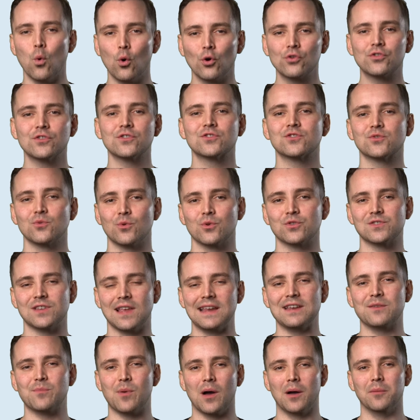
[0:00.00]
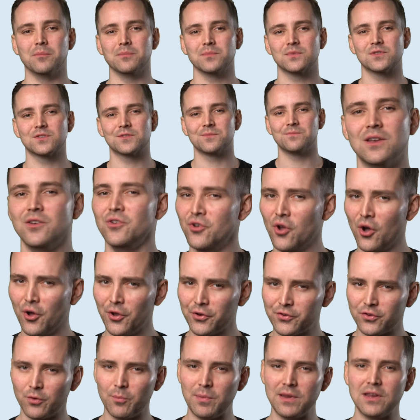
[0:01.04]
water source heat pumps,
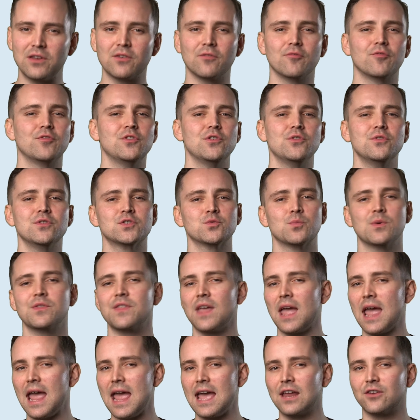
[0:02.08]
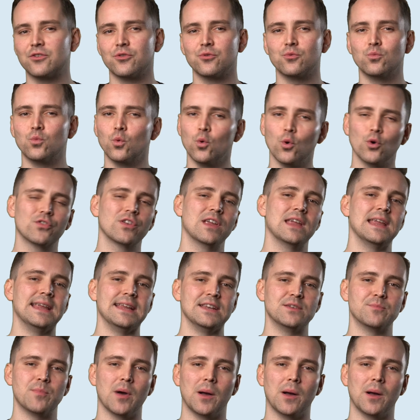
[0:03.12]
not to be confused with air-to-water heat